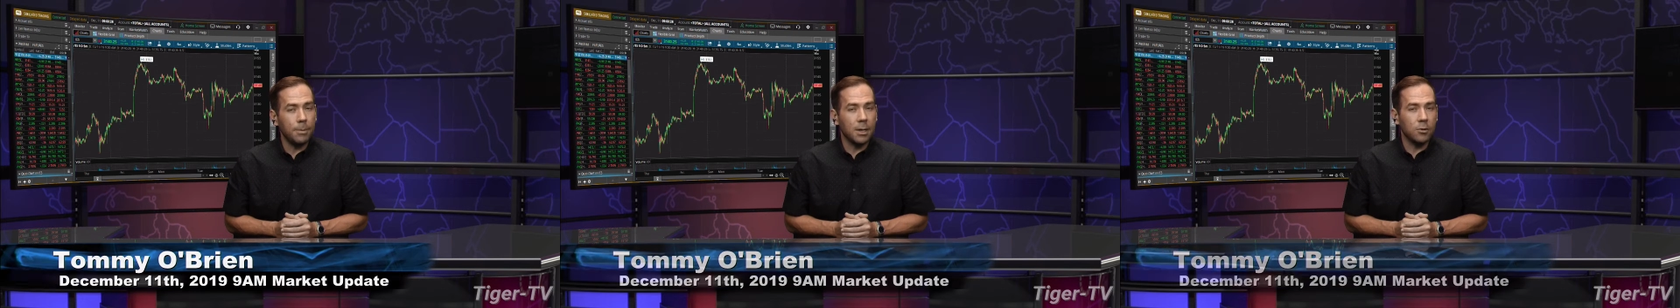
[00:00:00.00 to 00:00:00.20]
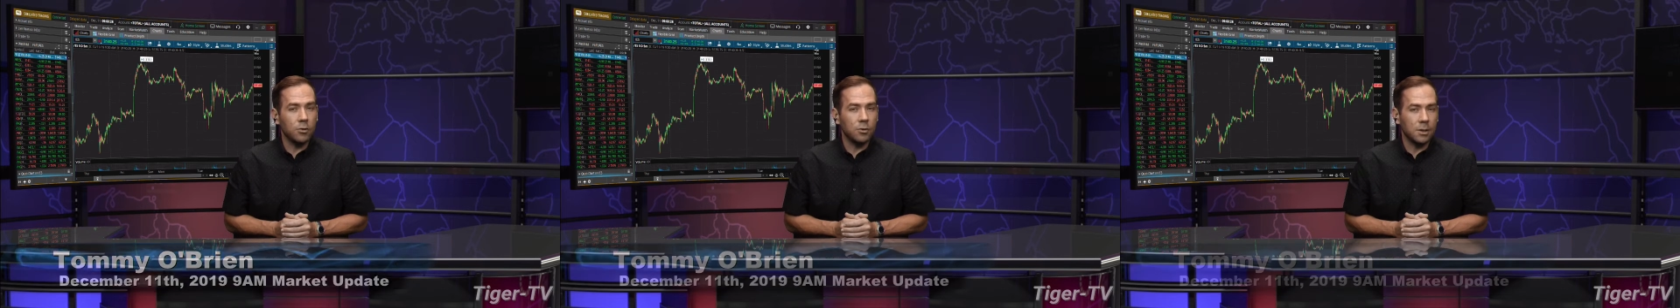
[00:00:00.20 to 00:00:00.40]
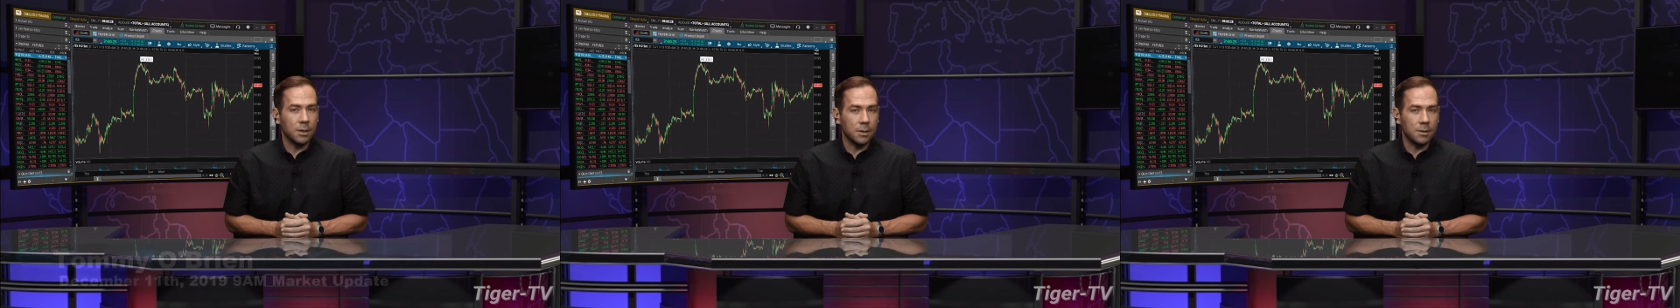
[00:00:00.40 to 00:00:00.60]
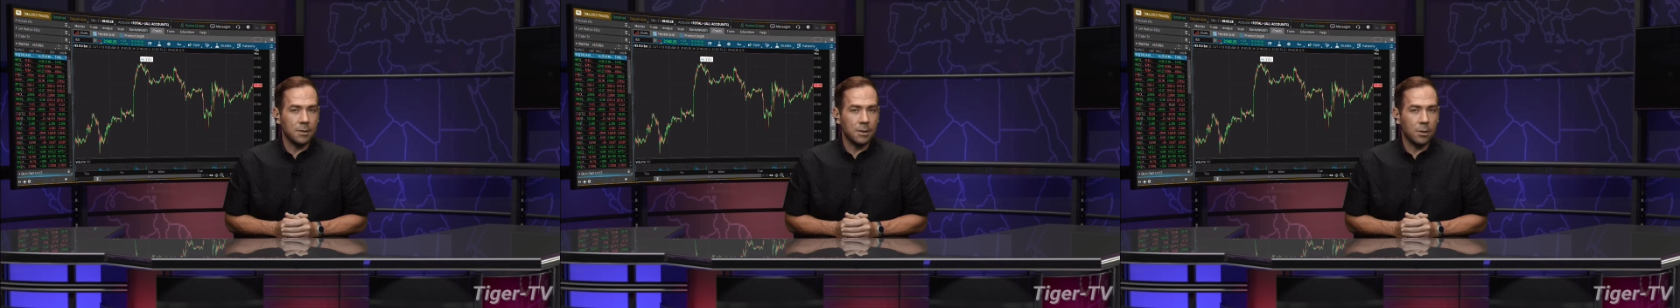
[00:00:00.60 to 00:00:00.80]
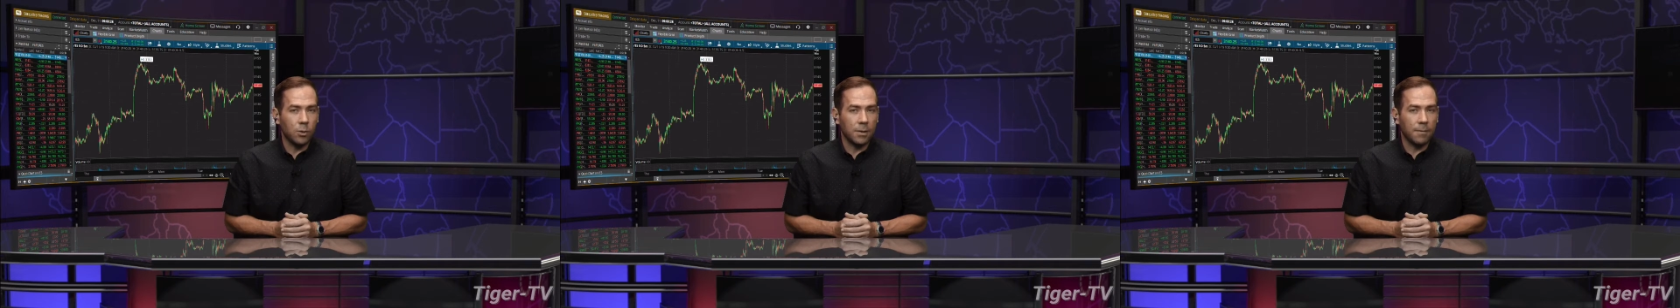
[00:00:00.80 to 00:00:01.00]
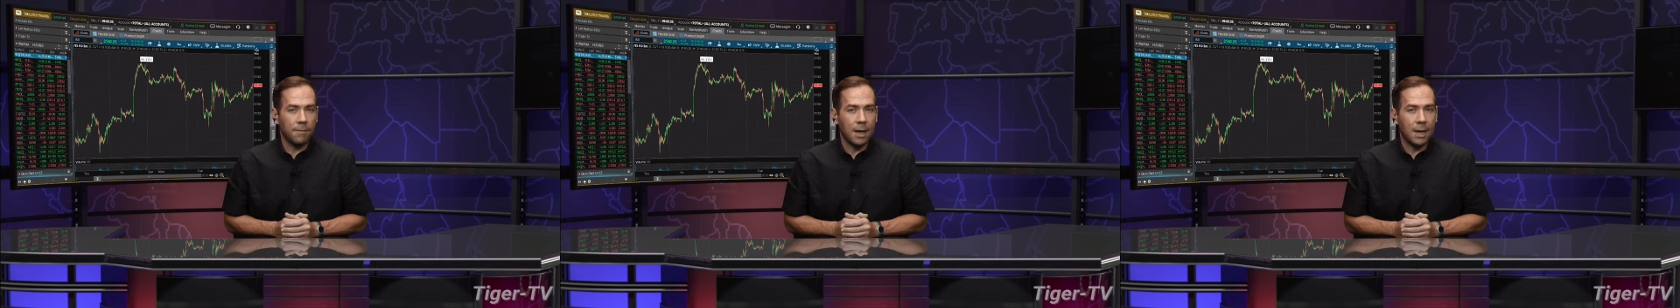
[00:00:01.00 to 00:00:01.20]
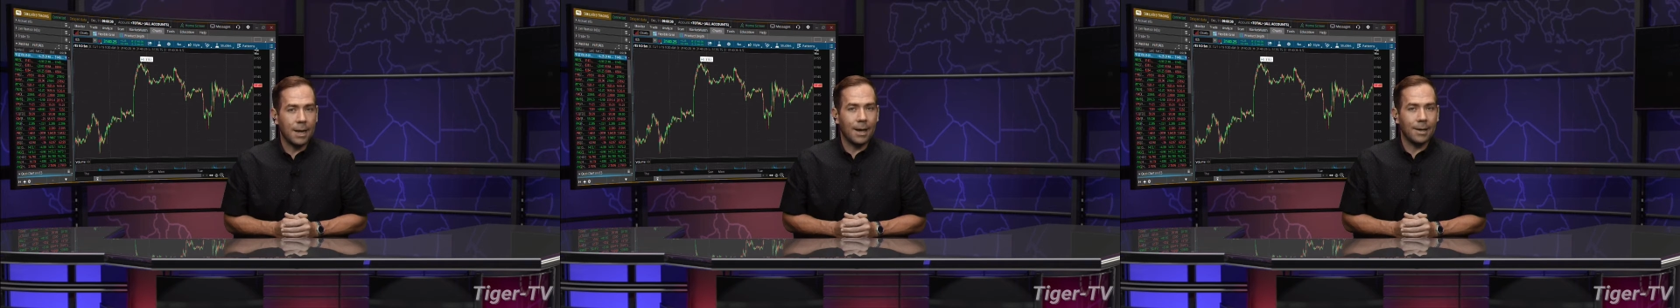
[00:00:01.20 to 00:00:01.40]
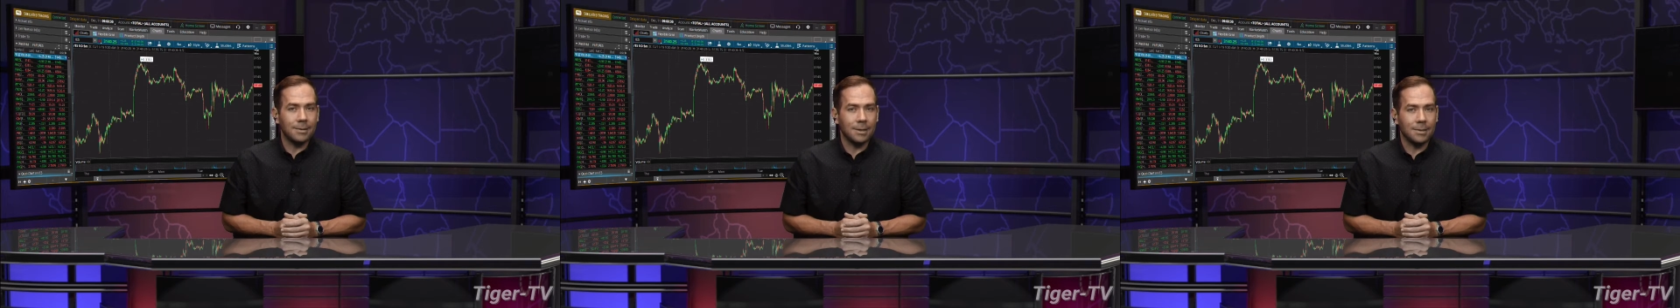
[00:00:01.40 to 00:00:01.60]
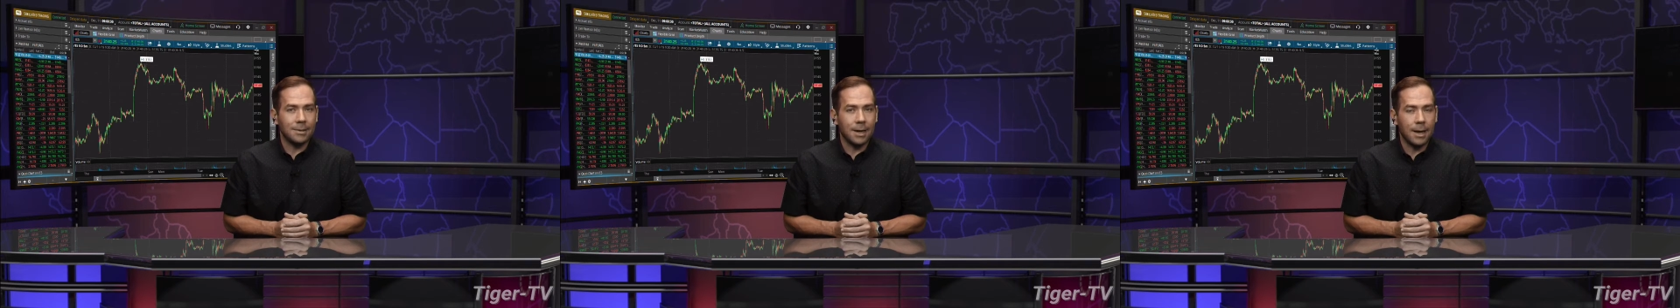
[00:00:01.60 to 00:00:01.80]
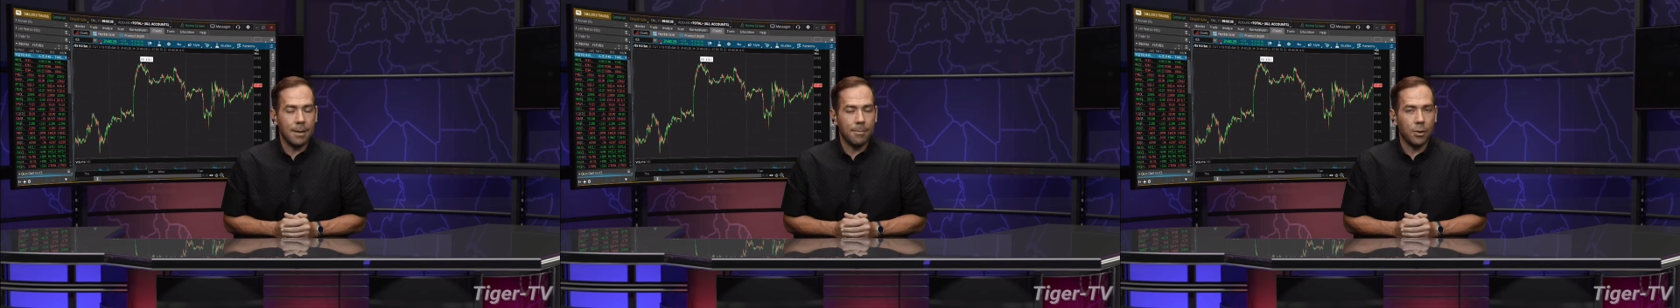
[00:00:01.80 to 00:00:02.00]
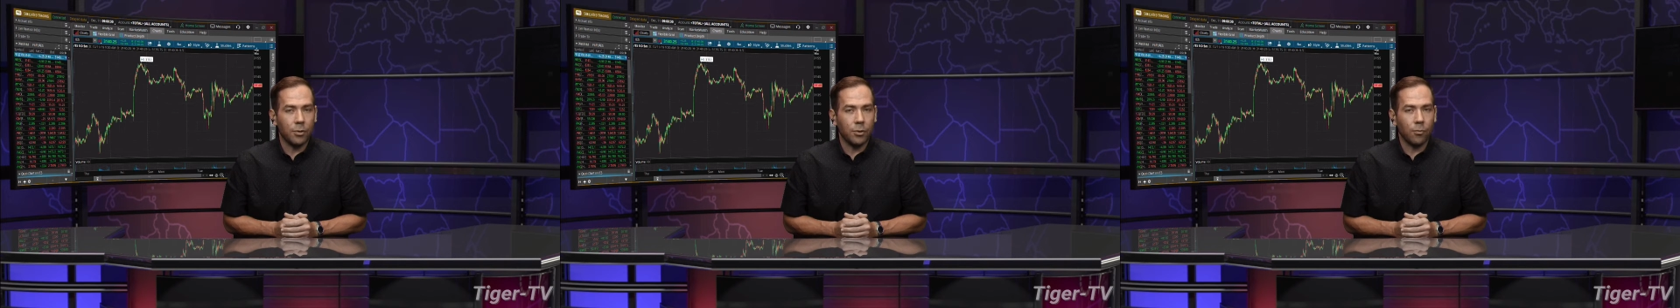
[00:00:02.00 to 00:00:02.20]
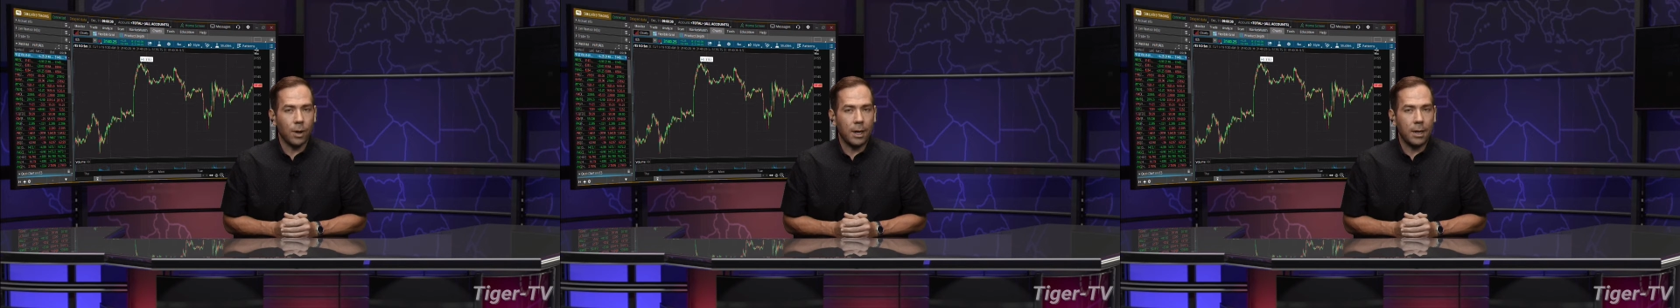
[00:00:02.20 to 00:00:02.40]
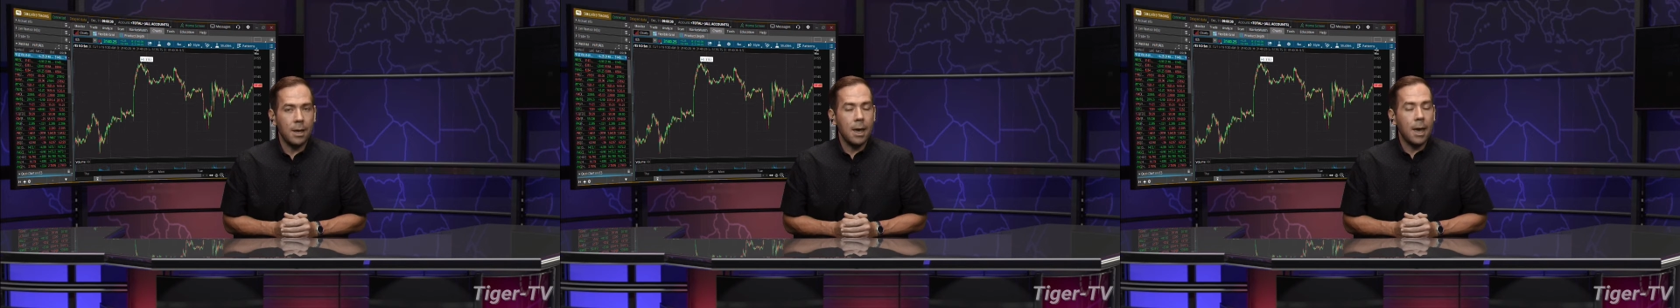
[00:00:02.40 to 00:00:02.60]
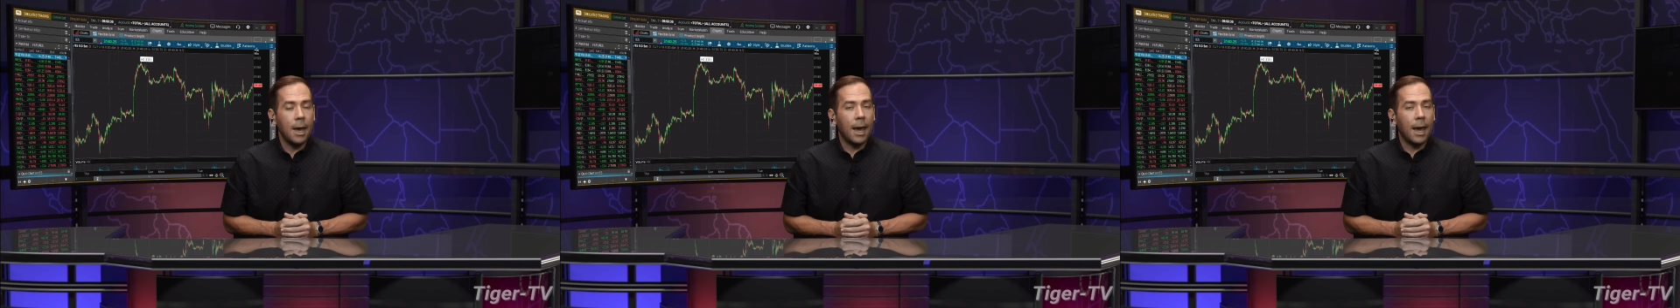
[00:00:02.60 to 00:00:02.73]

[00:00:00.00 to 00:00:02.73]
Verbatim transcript: Be interesting to see what the Fed has to say about the rate